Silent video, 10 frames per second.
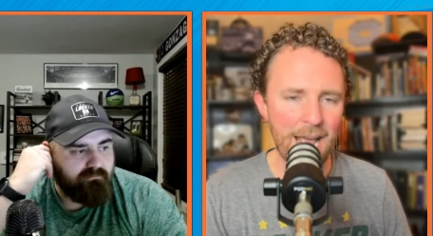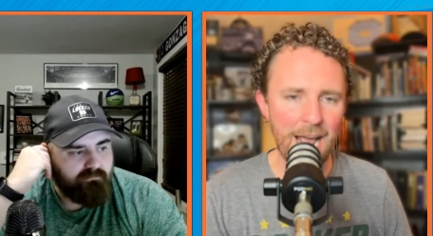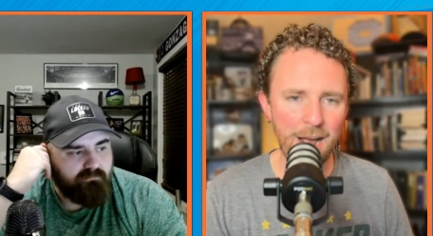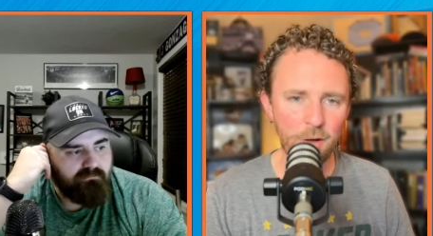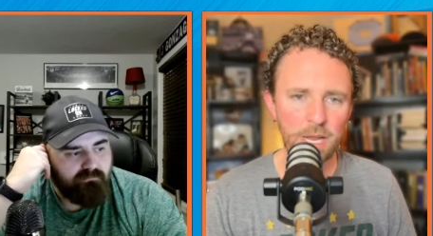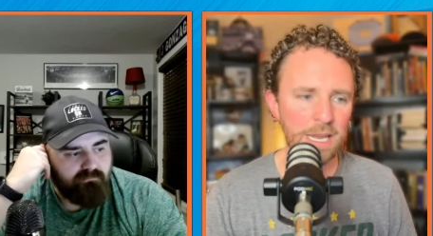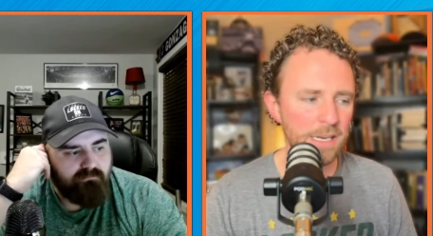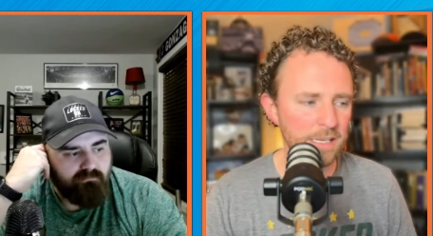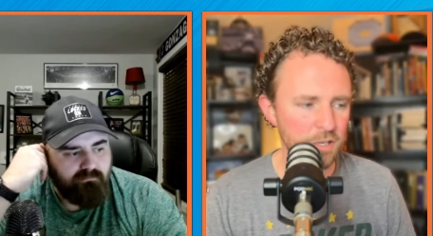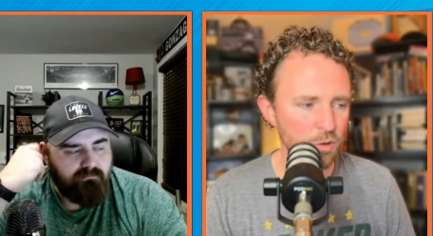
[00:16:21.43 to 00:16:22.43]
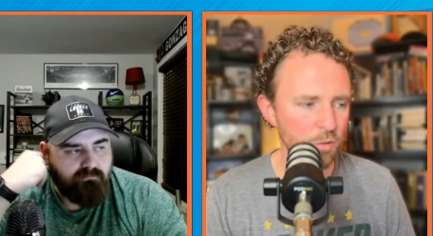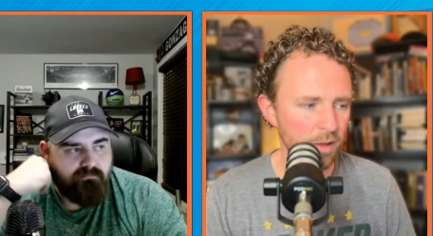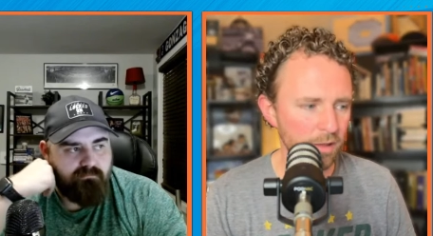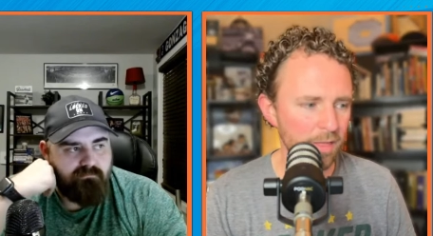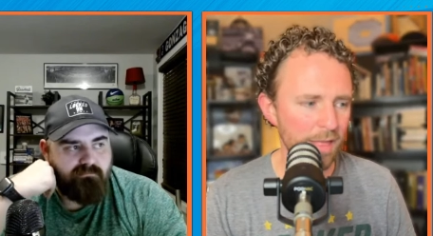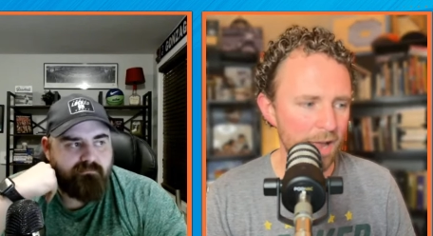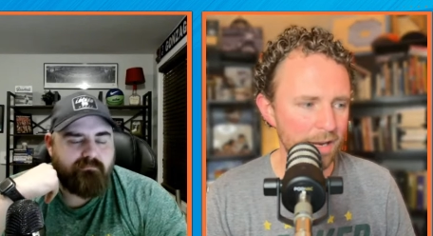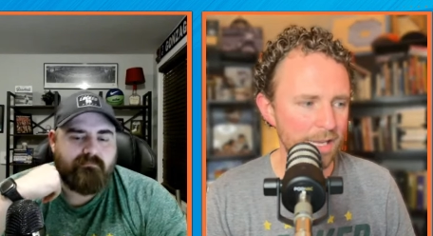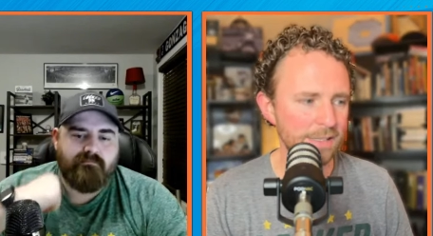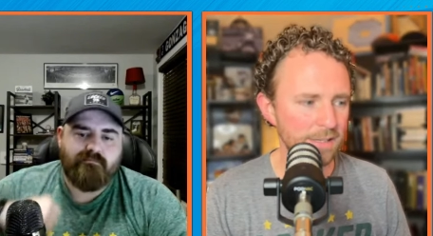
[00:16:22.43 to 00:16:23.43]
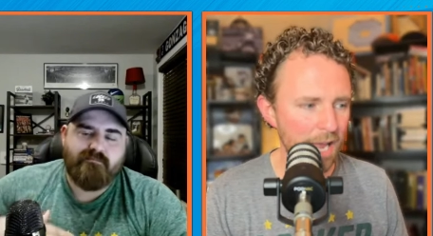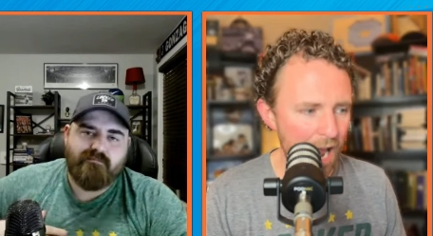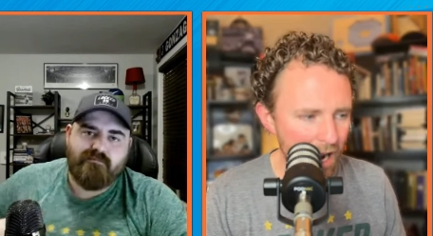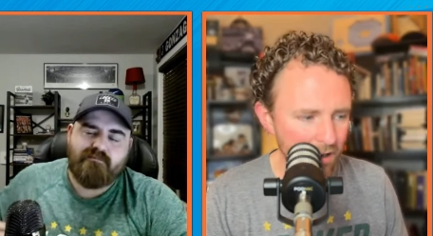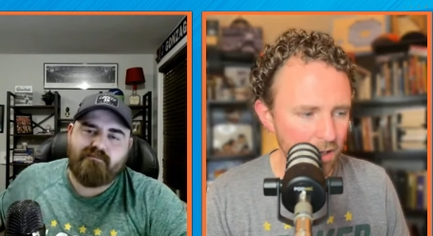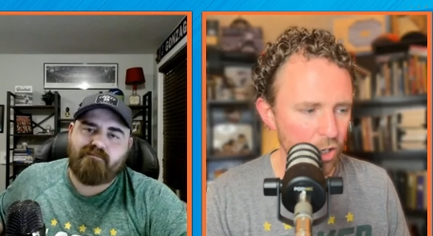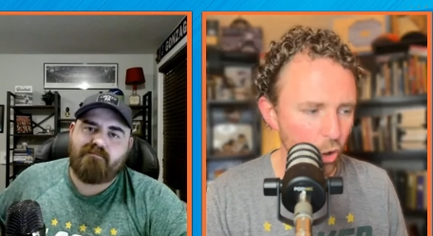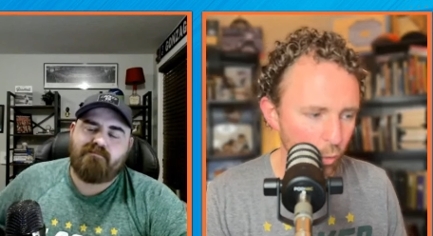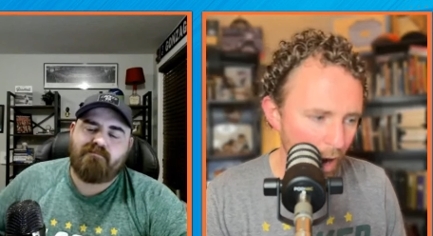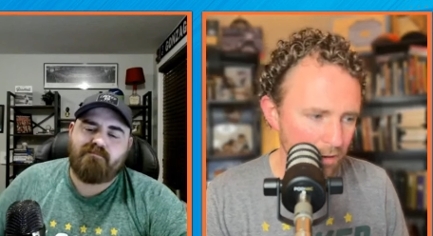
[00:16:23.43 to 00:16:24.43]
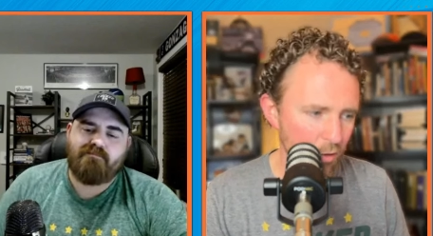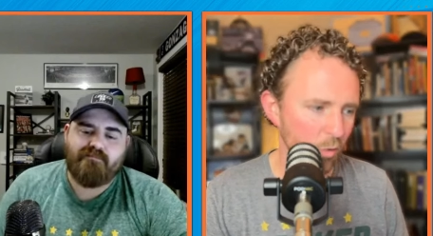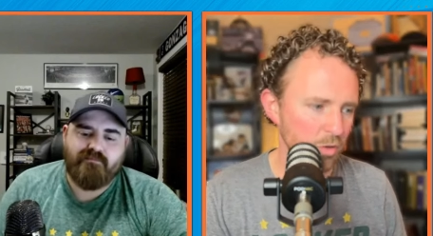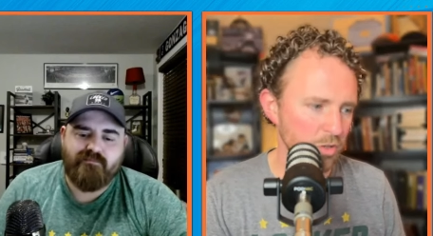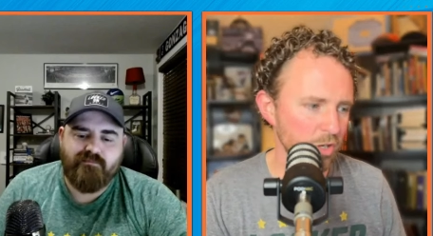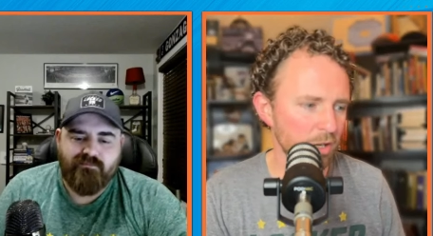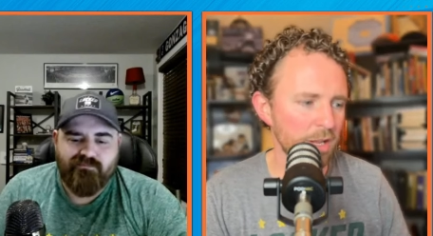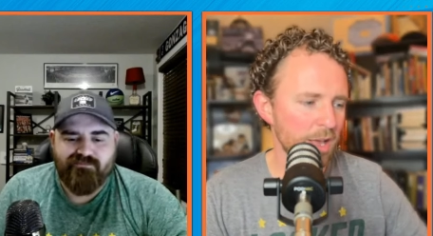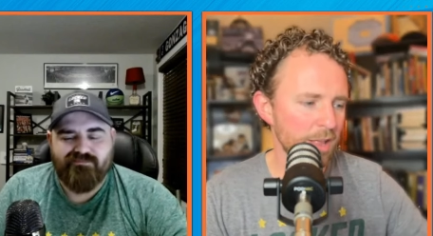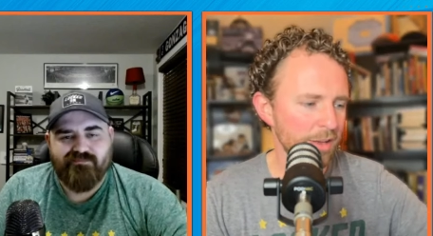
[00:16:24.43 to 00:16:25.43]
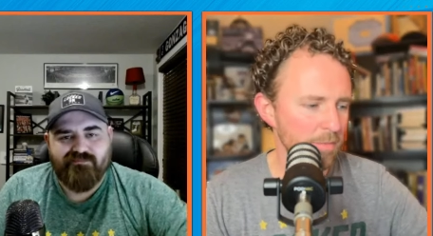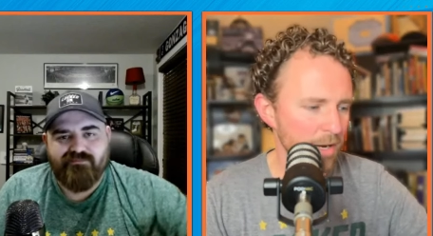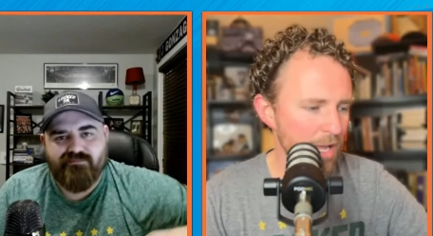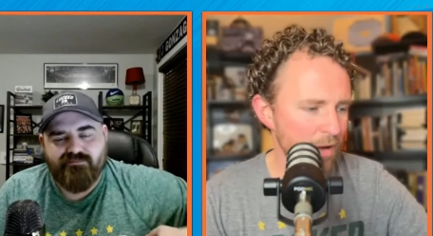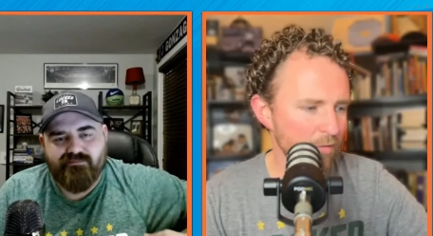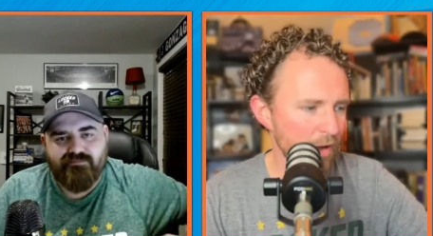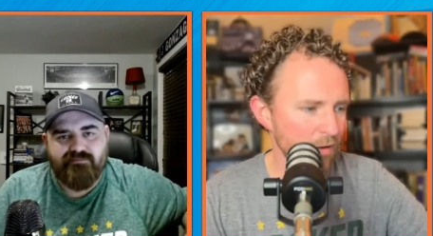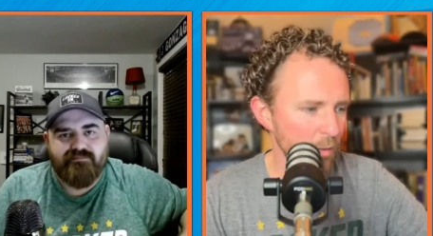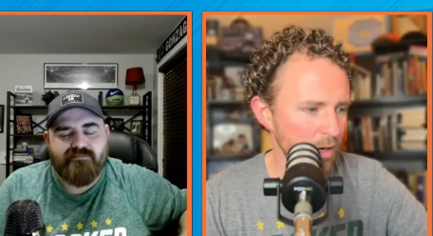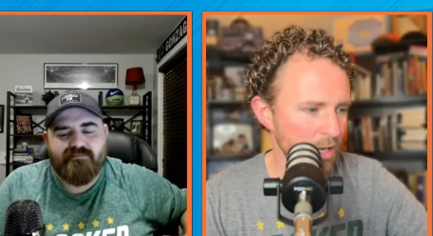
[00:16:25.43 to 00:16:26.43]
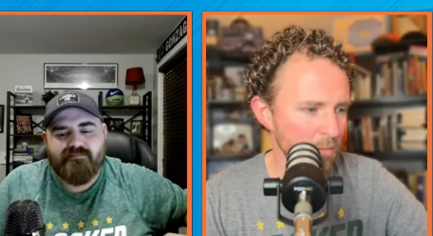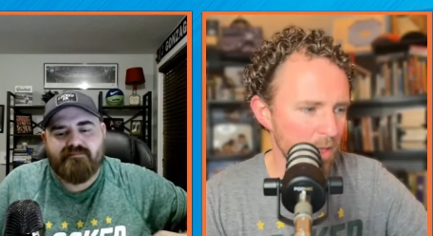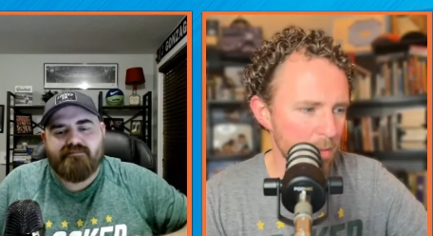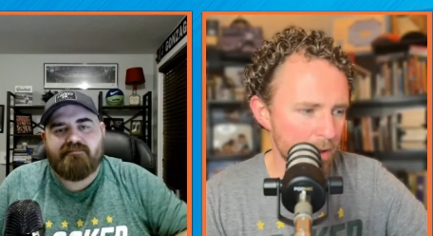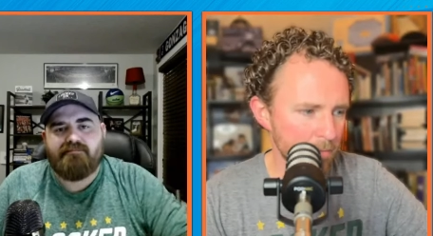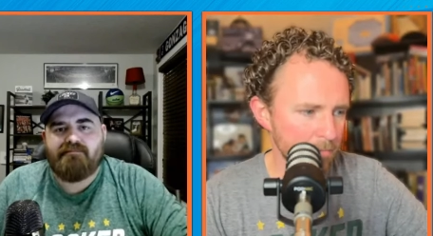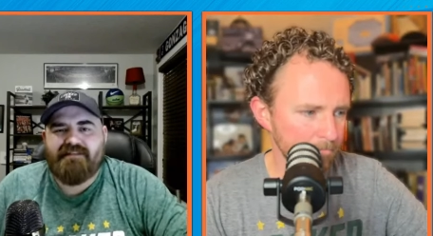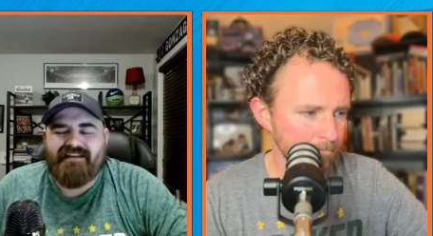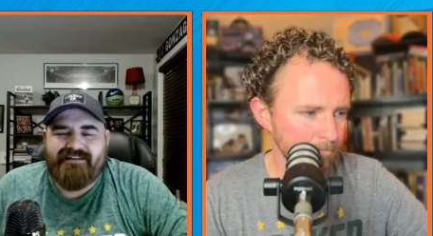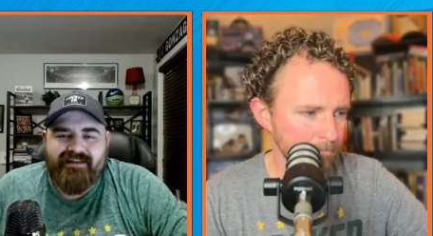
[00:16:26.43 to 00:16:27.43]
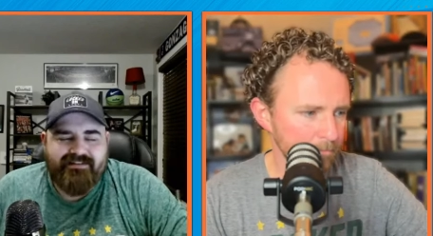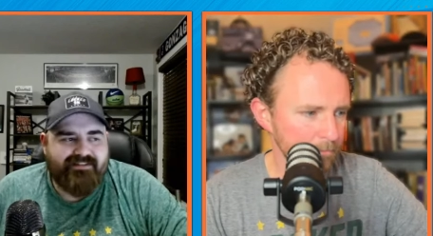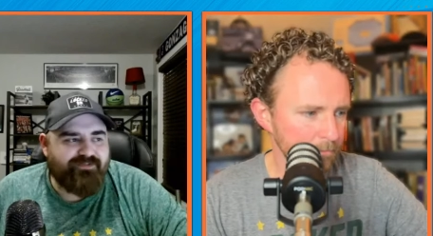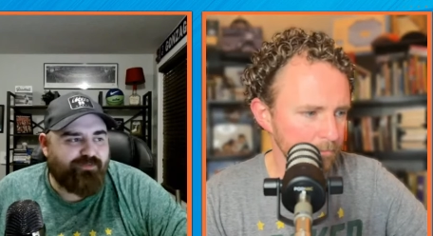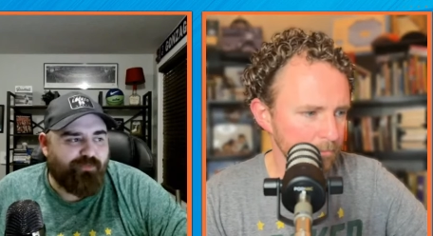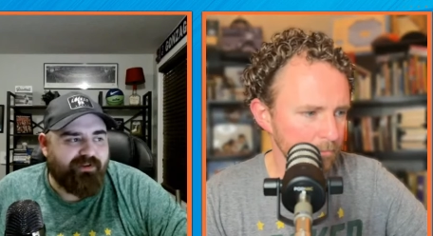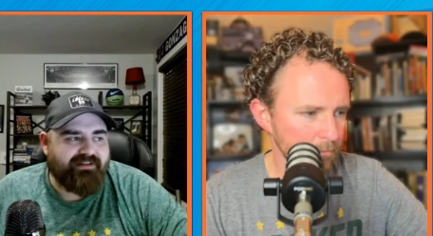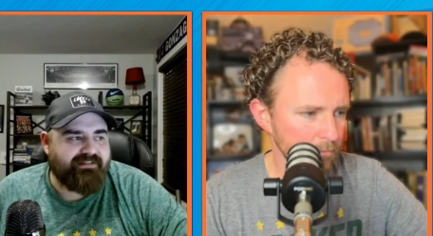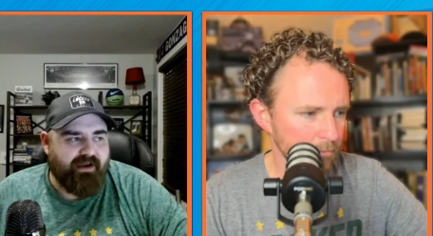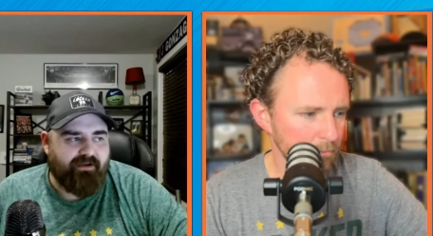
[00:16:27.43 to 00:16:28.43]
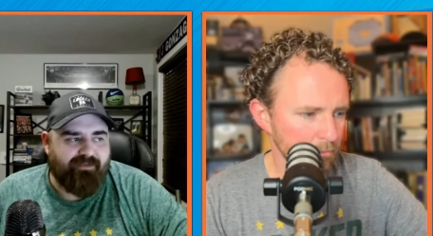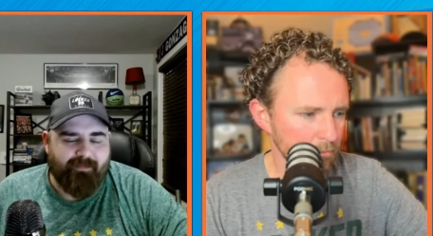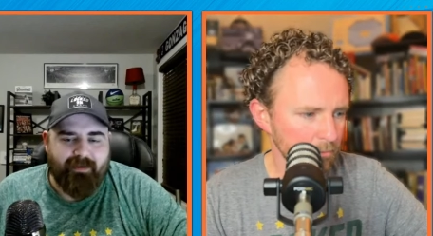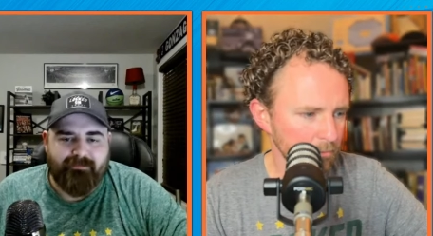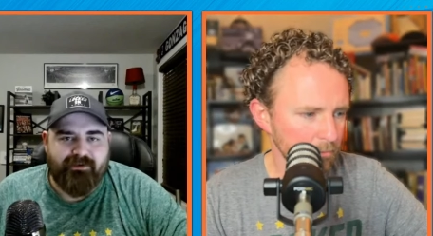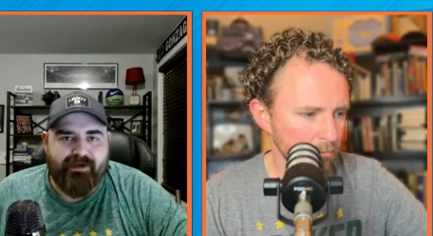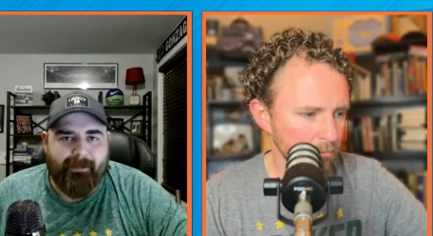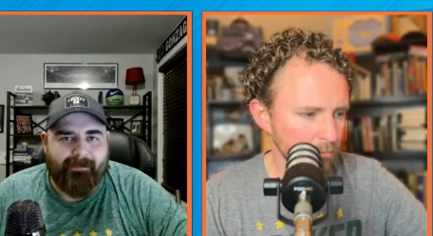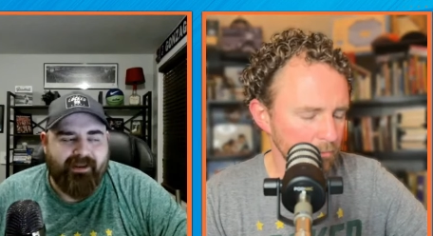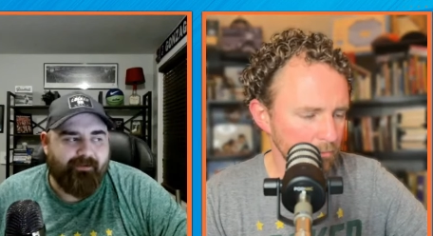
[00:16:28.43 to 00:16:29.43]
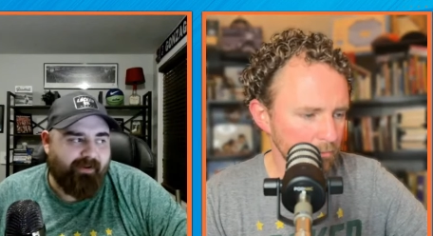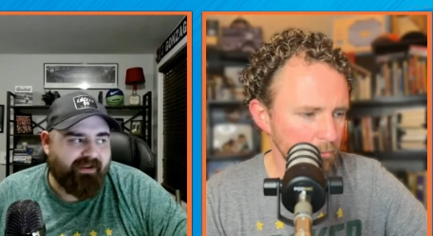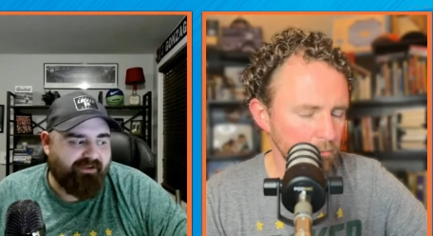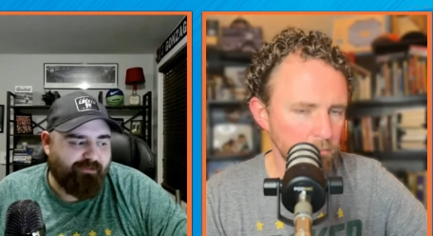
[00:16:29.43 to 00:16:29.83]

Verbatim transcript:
Speaker 1: out. Andy, do you think that is ac- correct, or should the committee have found a way to keep them in?
Speaker 2: Indiana State's really tough. I mean, I'm looking at the net rankings